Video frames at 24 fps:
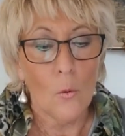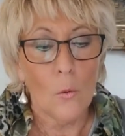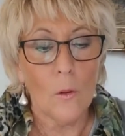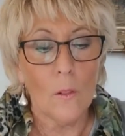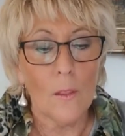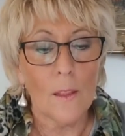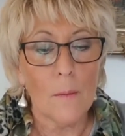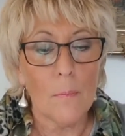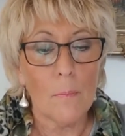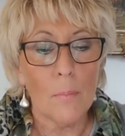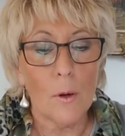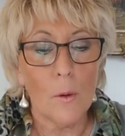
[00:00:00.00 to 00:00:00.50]
Will
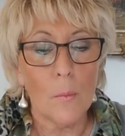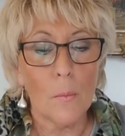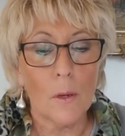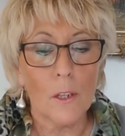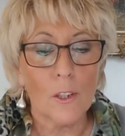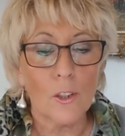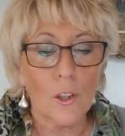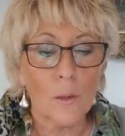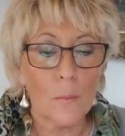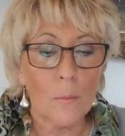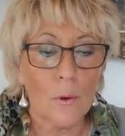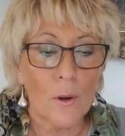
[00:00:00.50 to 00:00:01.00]
they
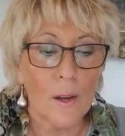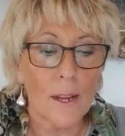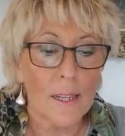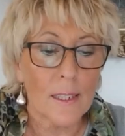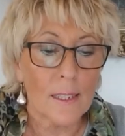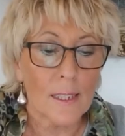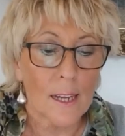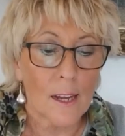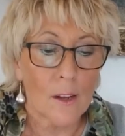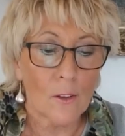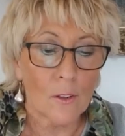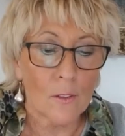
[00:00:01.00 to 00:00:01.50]
publish a
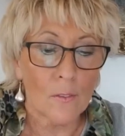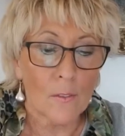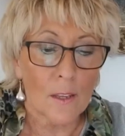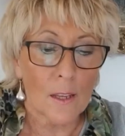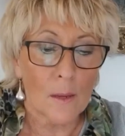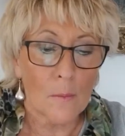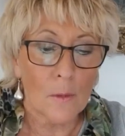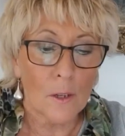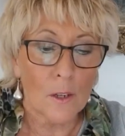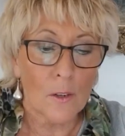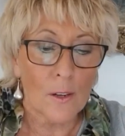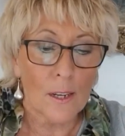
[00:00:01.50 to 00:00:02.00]
breakdown of the
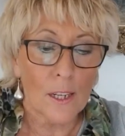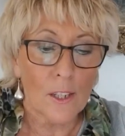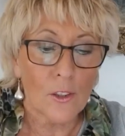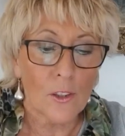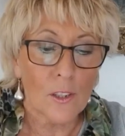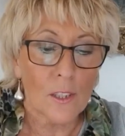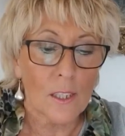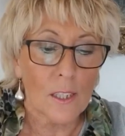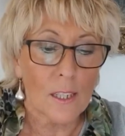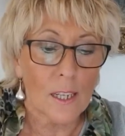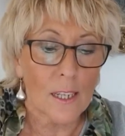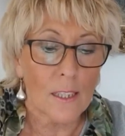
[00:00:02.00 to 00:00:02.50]

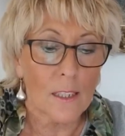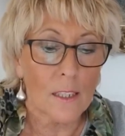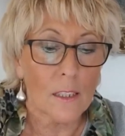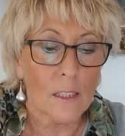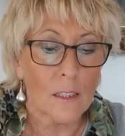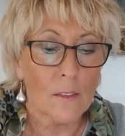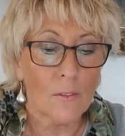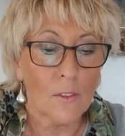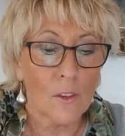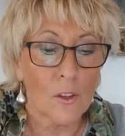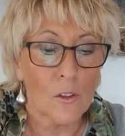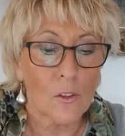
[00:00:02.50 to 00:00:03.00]
immigration
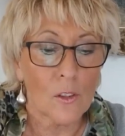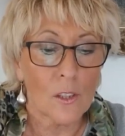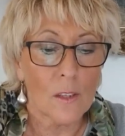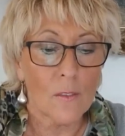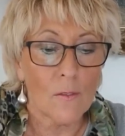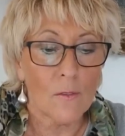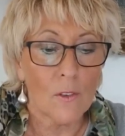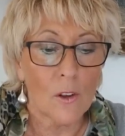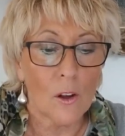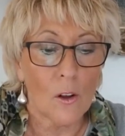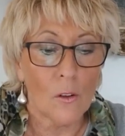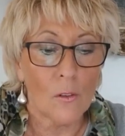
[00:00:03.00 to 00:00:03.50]
status of those
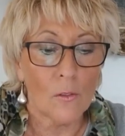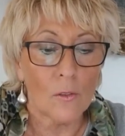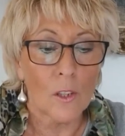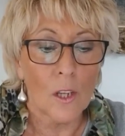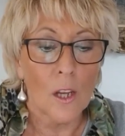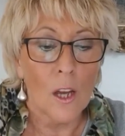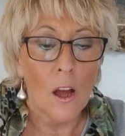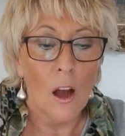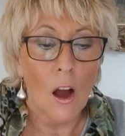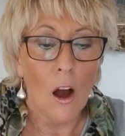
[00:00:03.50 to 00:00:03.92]
involved?